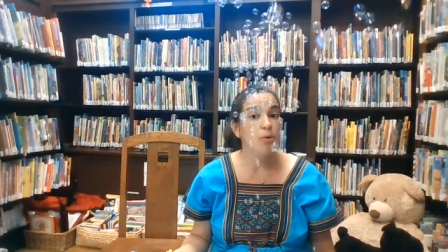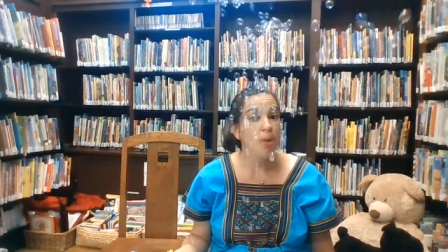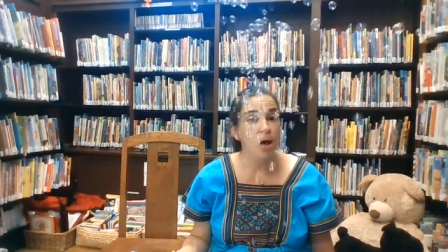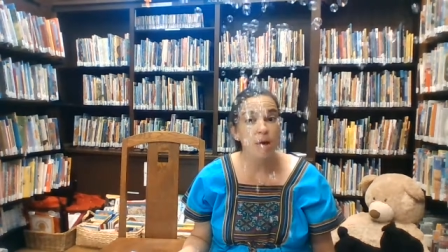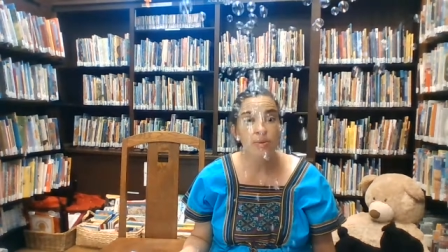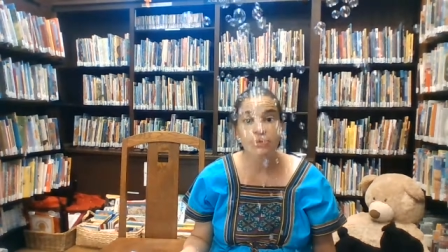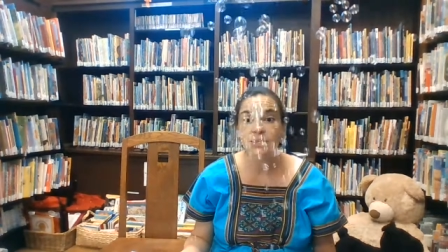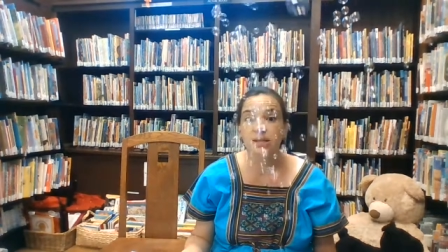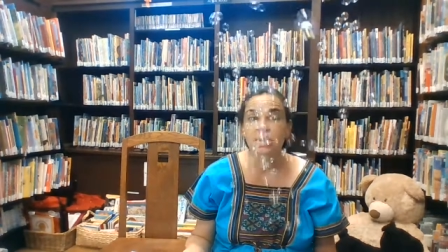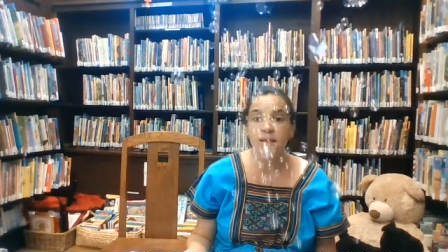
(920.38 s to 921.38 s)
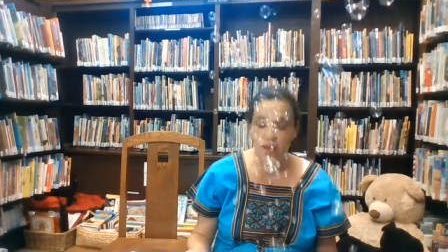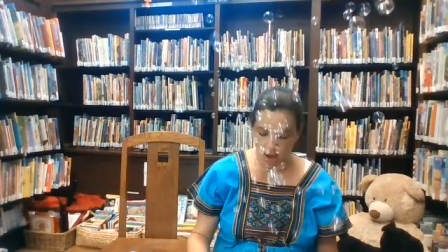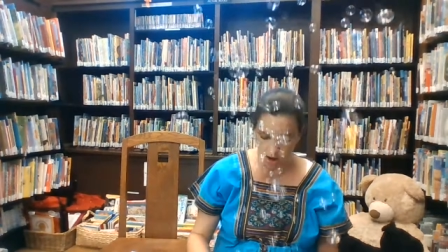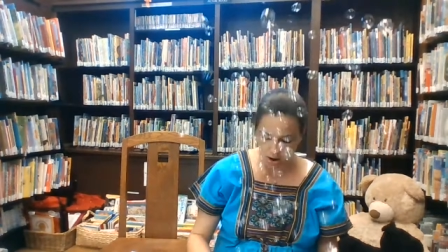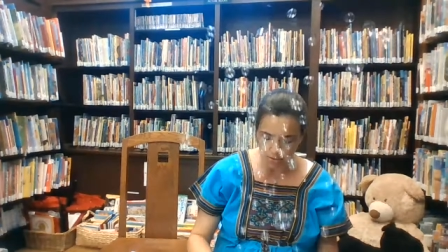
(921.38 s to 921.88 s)
are bubbles in the
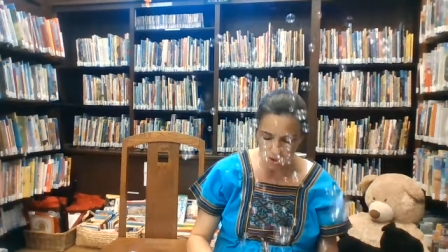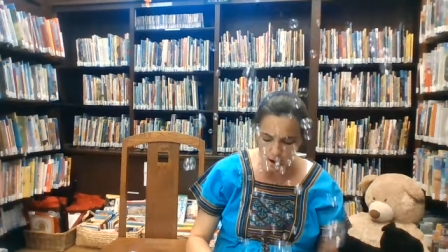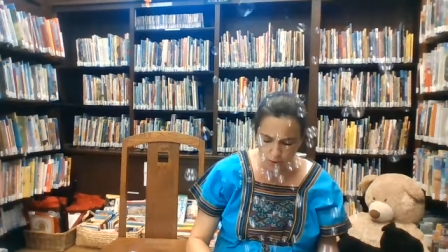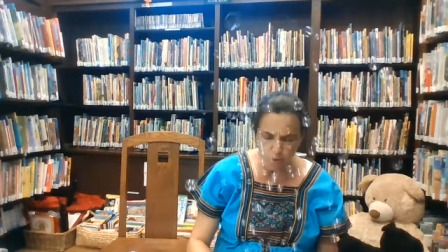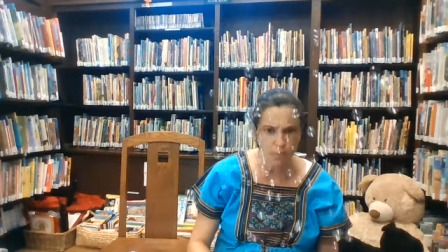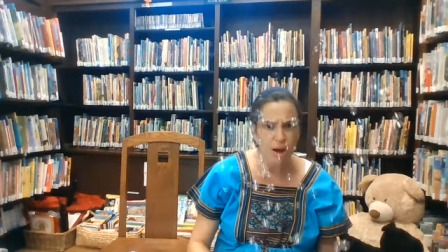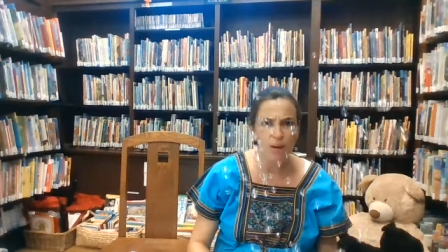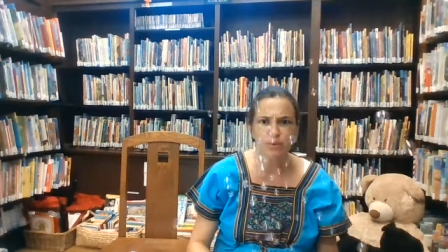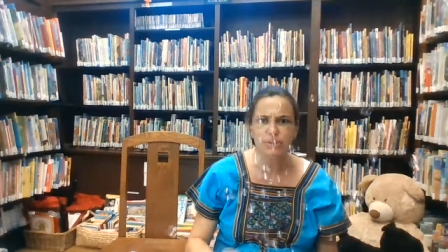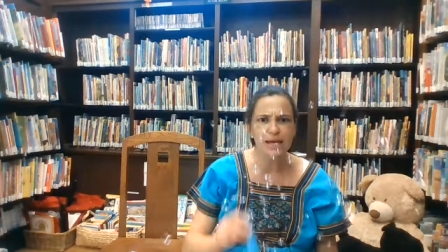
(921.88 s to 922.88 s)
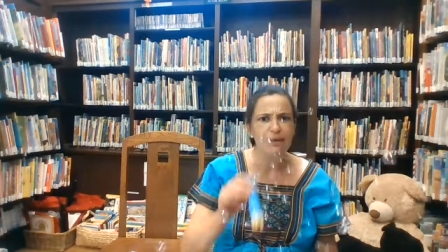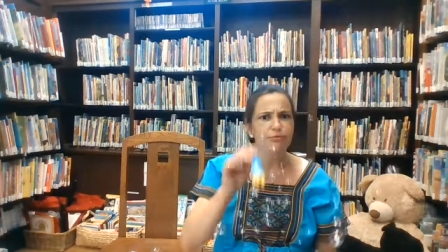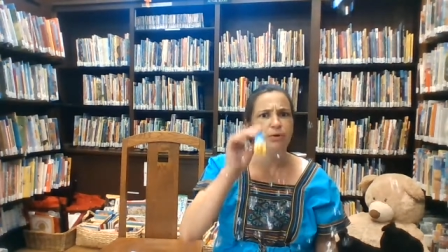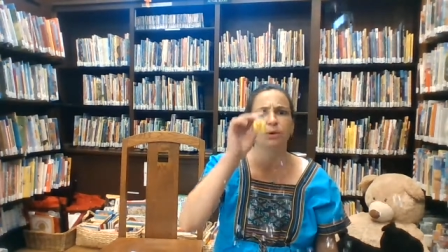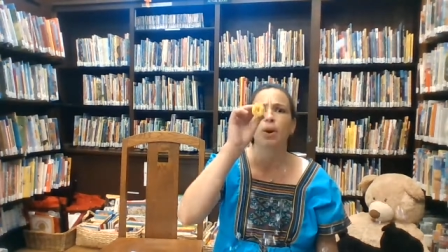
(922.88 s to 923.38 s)
air, there are bubbles
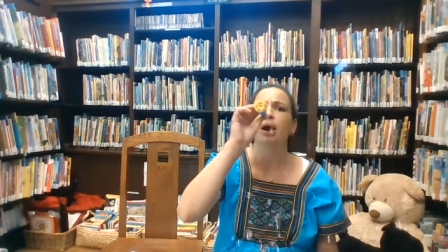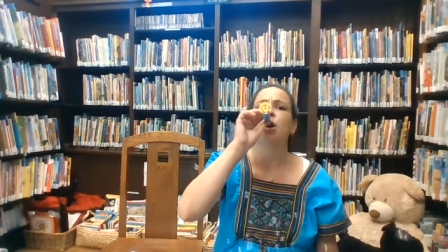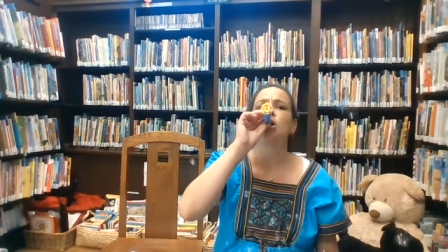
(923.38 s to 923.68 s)
everywhere.